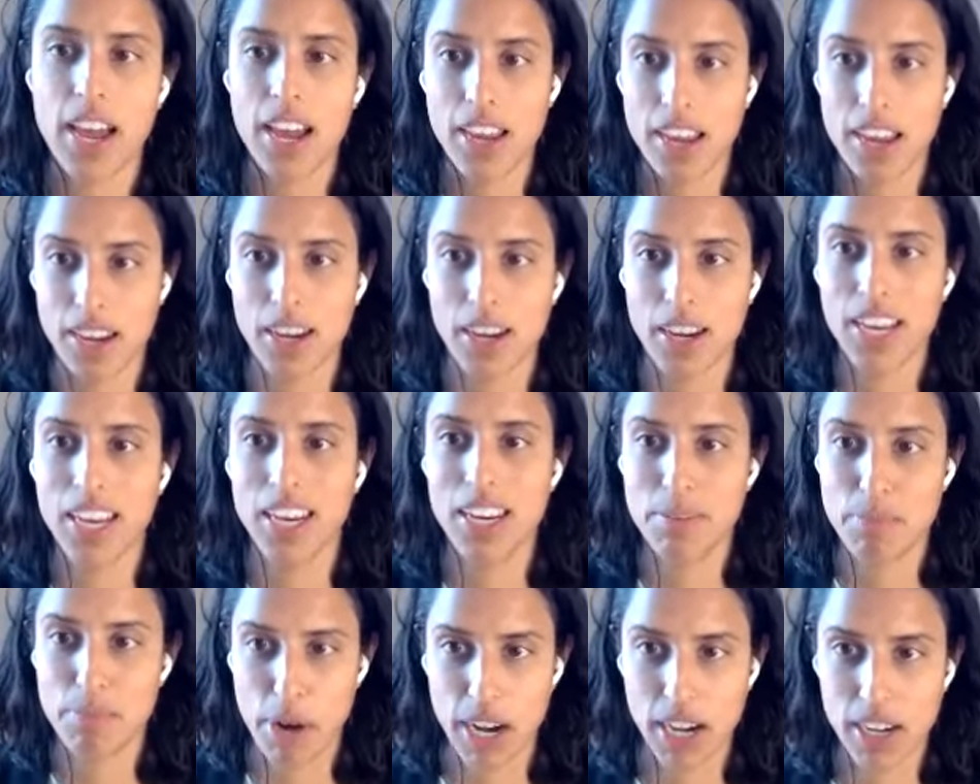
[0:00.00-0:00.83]
diet
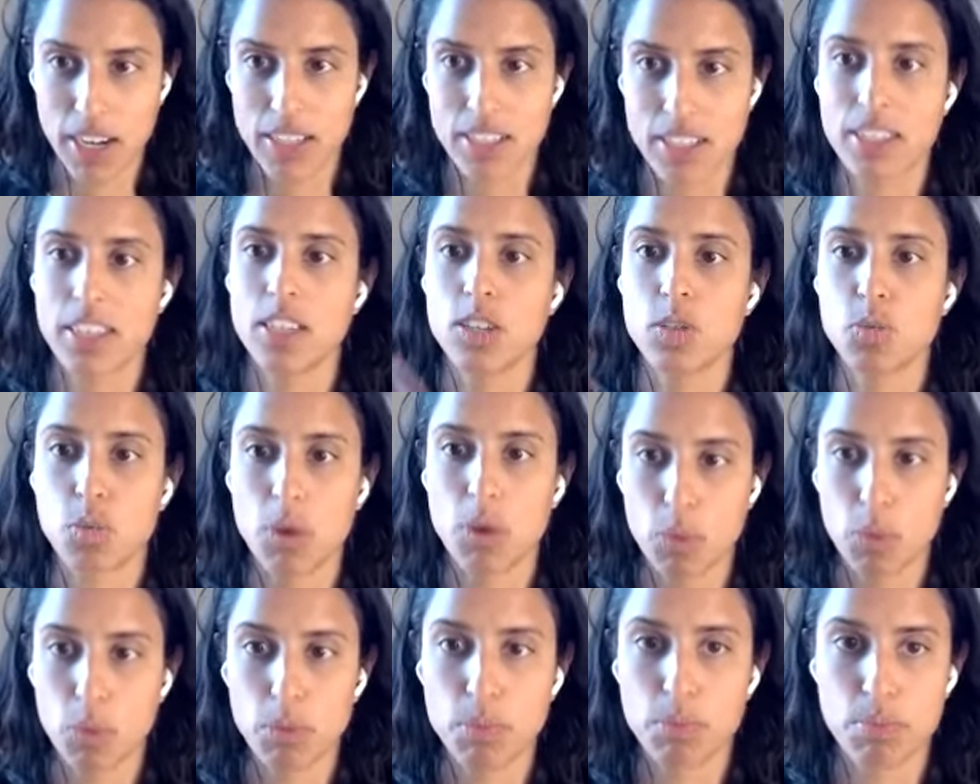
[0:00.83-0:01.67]
in pregnancy is
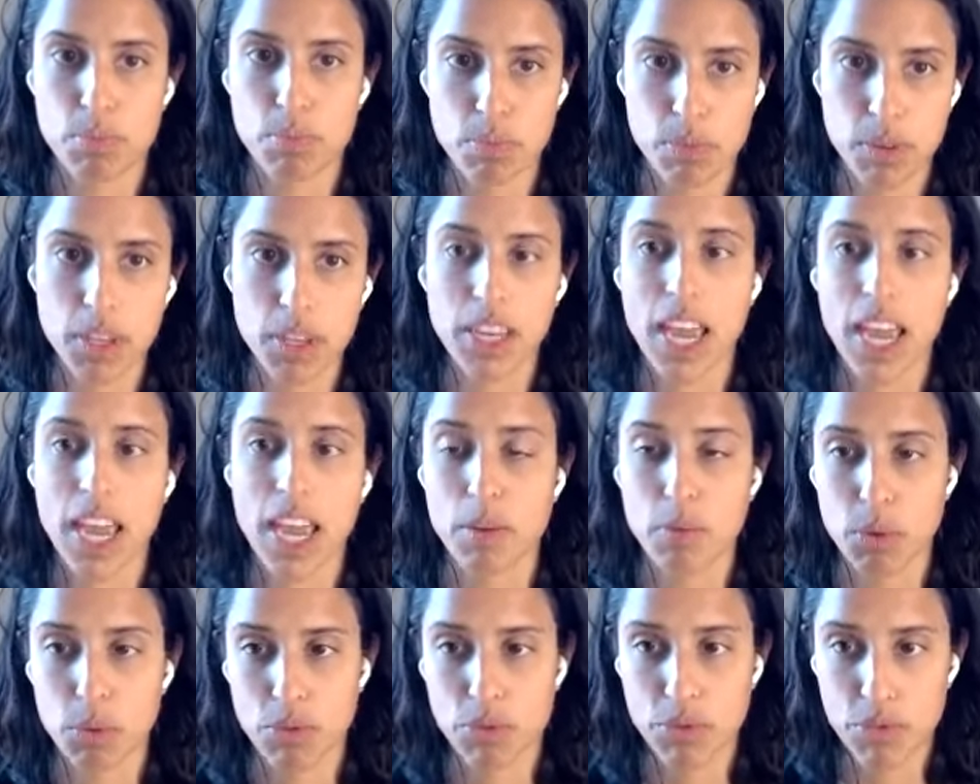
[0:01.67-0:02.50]
what will
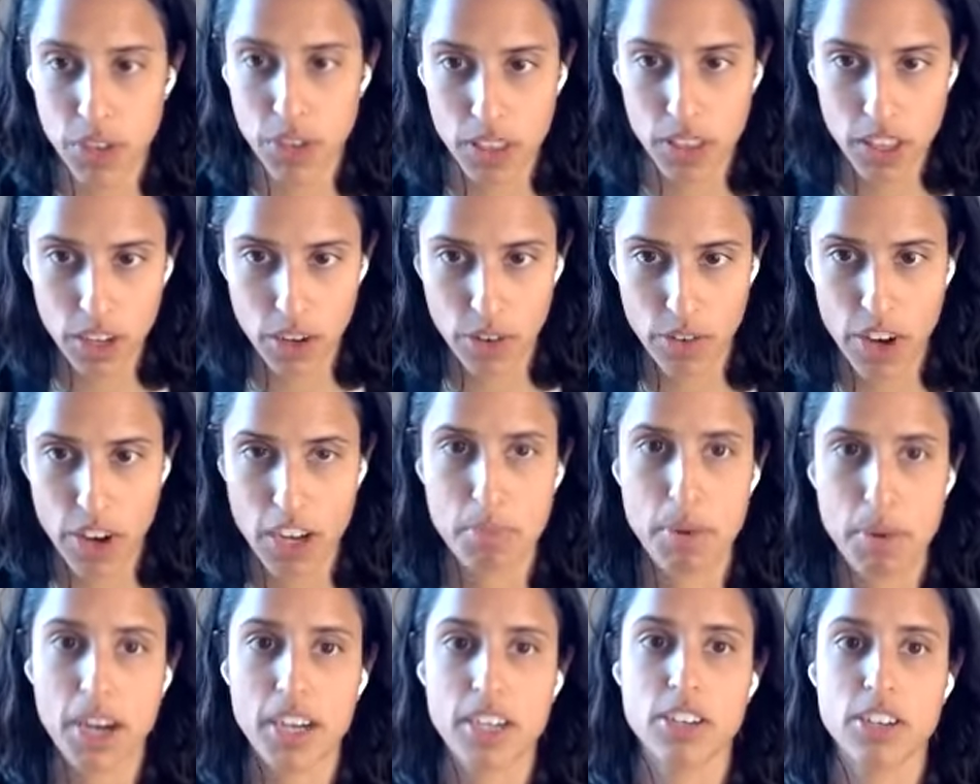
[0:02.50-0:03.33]
again it will feed the
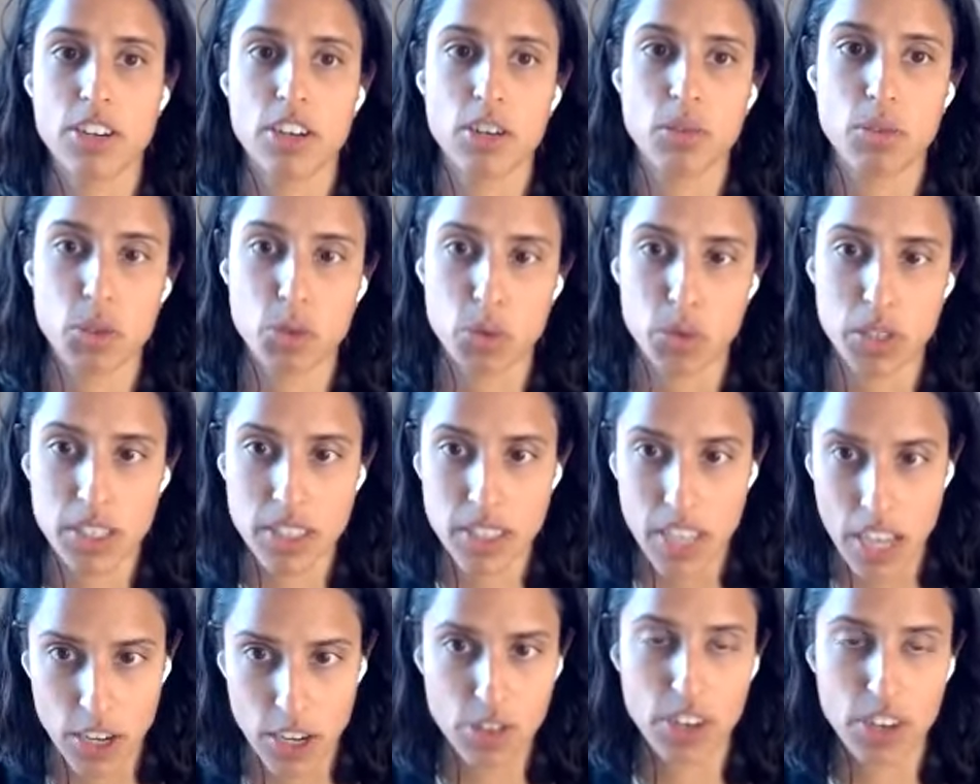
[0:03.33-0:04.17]
correct bacteria which will
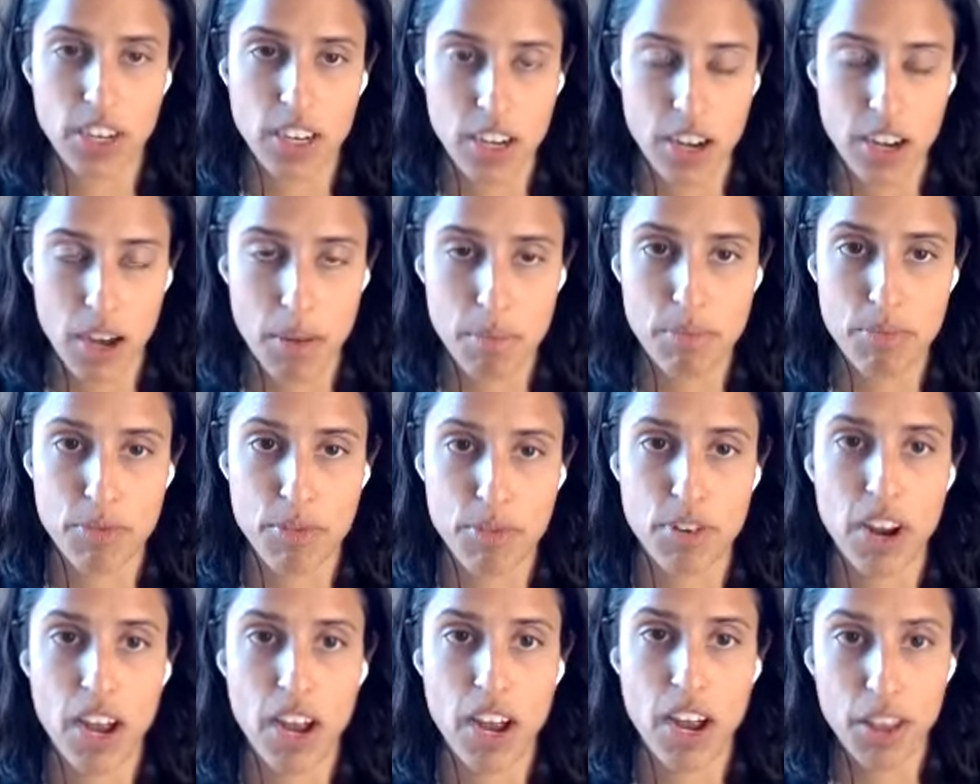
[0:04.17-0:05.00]
set your kid up
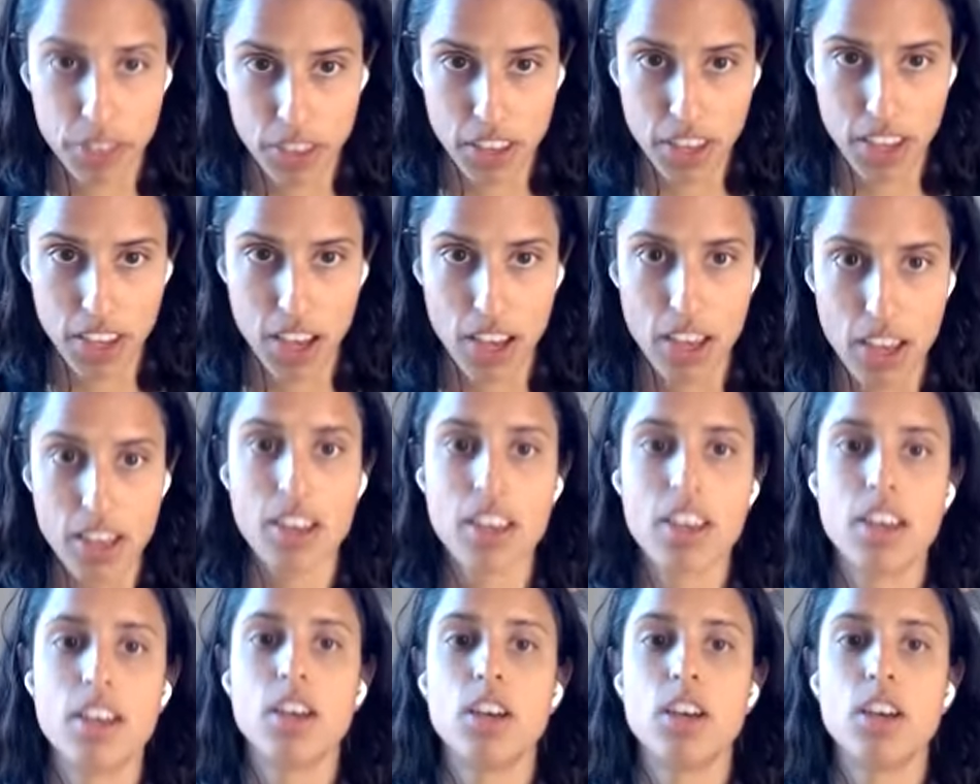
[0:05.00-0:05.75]
for a healthy gut